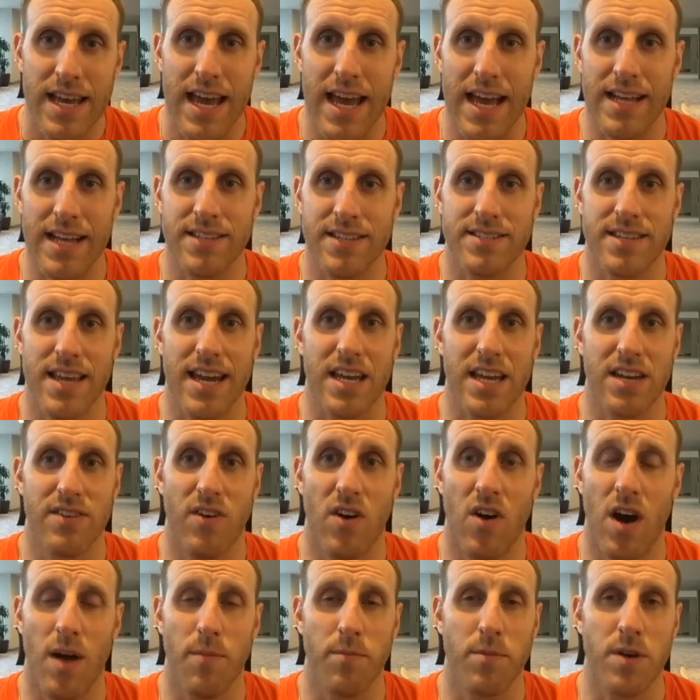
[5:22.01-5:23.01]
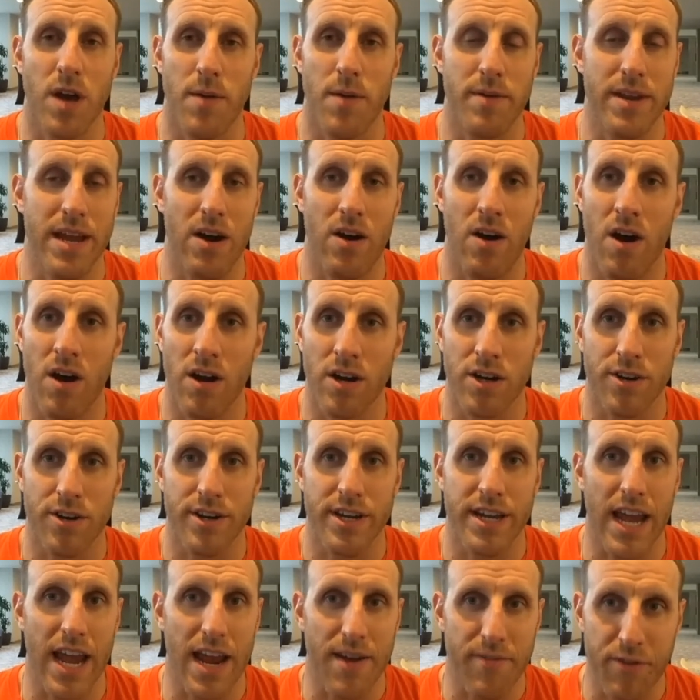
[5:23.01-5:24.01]
And second of all, I'm coming out
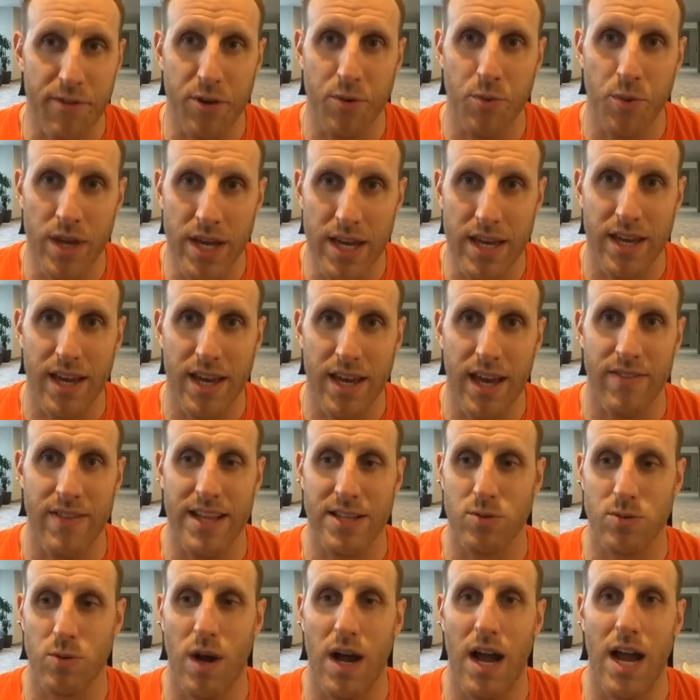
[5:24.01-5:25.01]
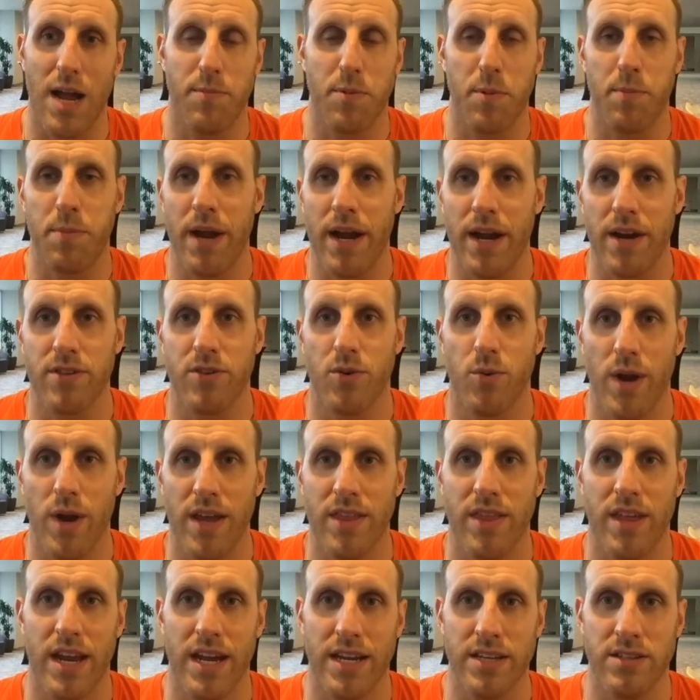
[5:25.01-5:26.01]
hungry every week. And that's why I prepare the way
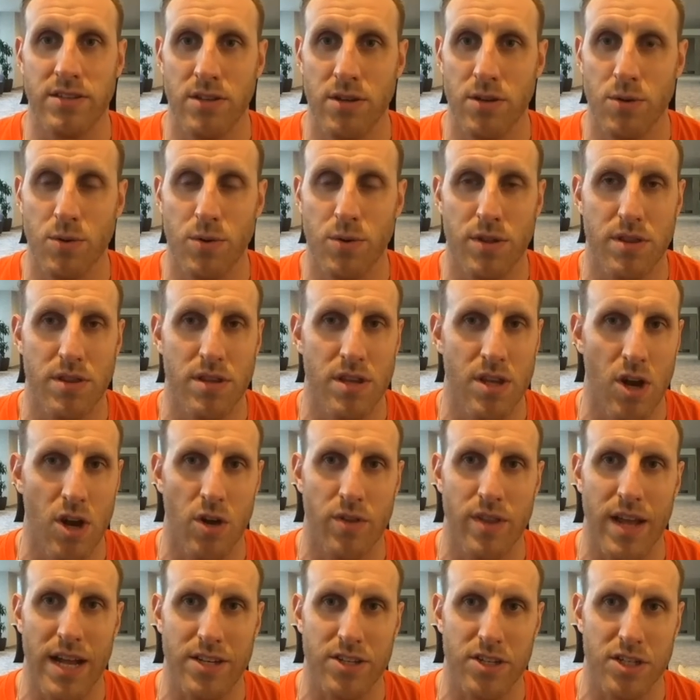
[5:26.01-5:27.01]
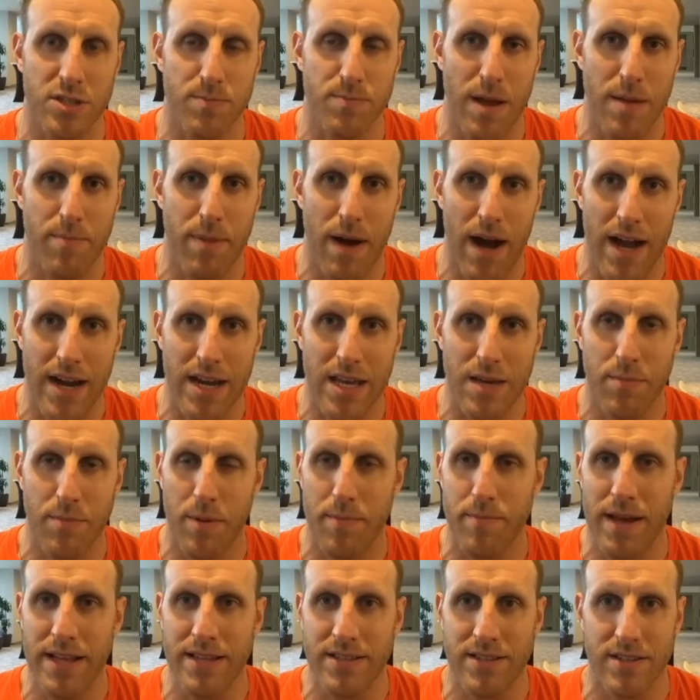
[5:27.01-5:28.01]
that I do, not just my body,
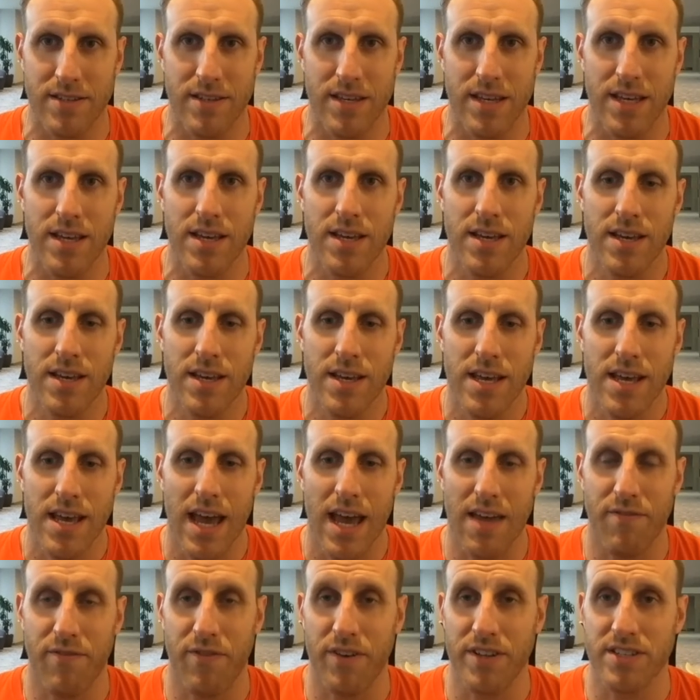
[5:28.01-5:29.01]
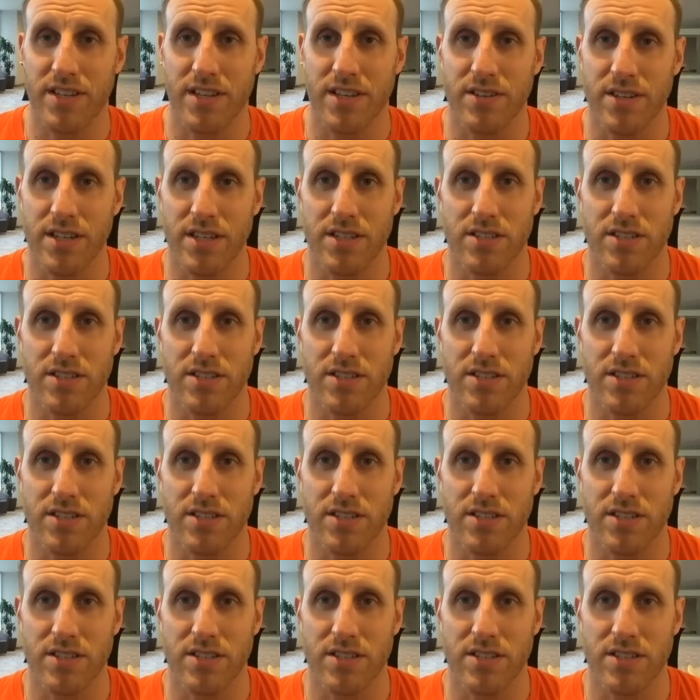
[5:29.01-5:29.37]
but mentally and physically.